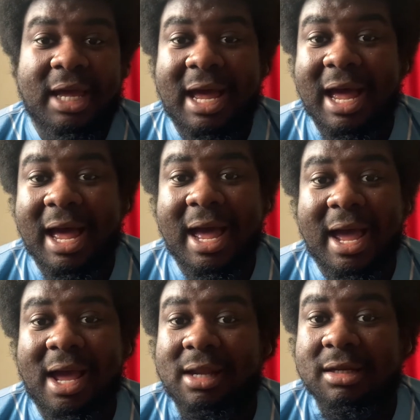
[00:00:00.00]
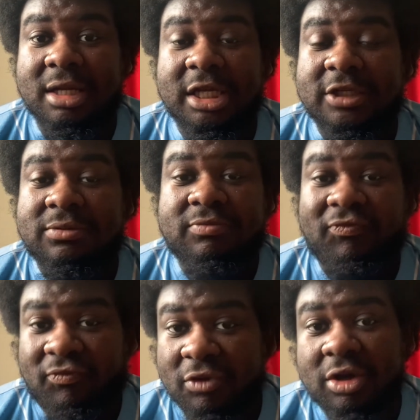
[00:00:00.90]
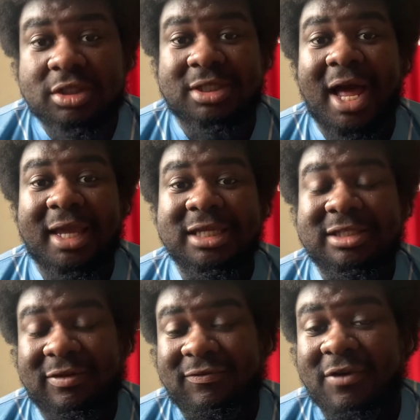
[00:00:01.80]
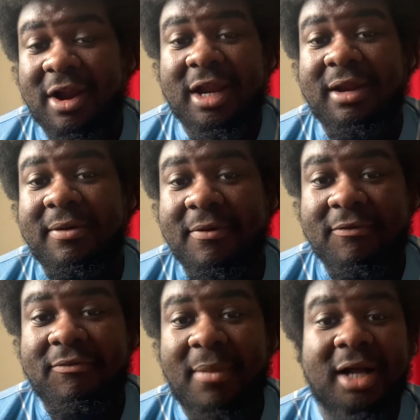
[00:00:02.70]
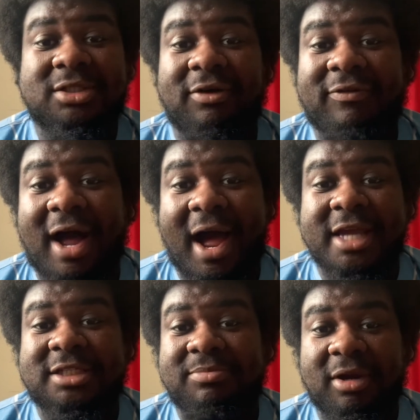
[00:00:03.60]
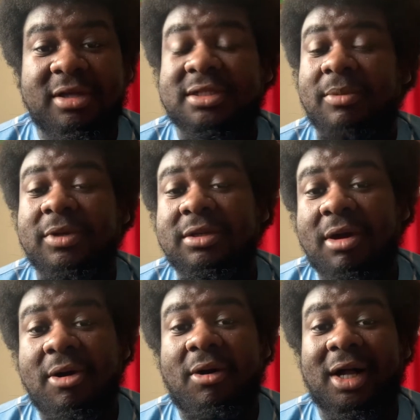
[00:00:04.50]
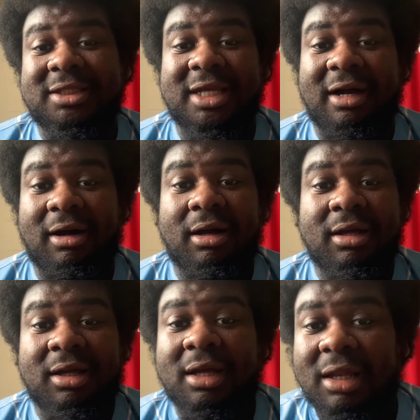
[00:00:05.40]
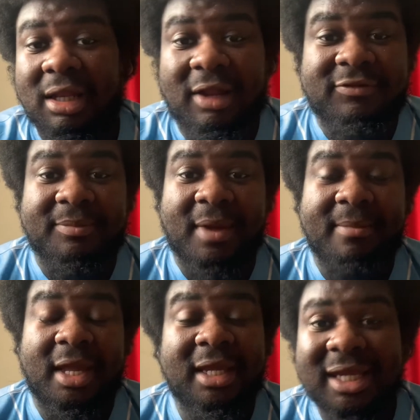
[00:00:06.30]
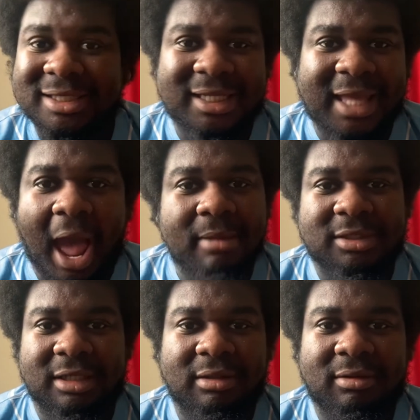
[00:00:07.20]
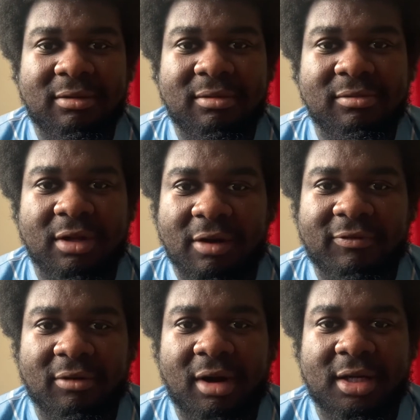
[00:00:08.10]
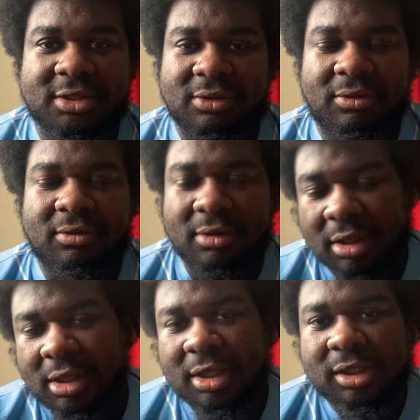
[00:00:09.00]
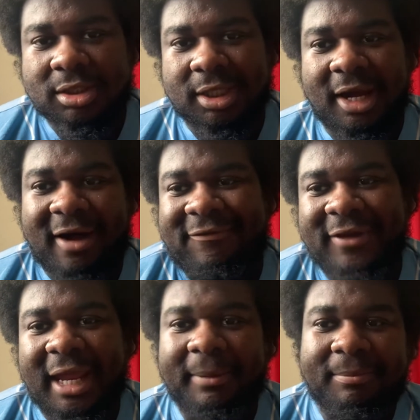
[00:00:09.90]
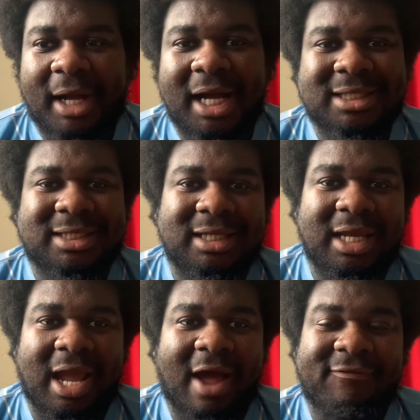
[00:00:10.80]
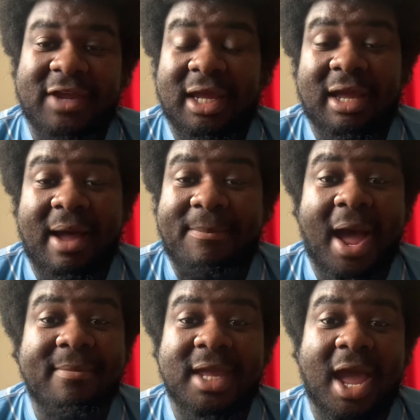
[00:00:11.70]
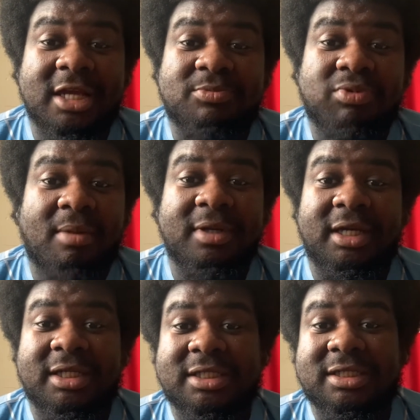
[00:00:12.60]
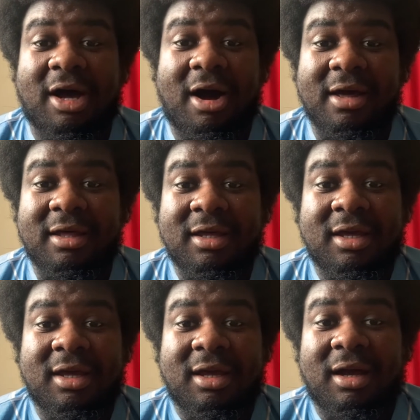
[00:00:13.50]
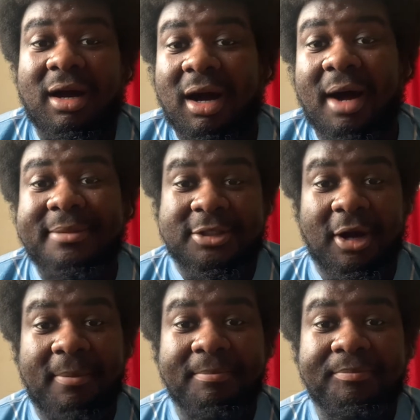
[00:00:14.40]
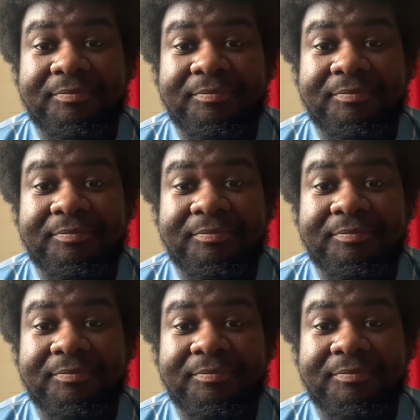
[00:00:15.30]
And he looks like he's in very much of a high spirits. And we know Arteta loves the man. He is the captain, you know, for Arsenal. So I think, personally, I think Aubameyang is probably going to start up top,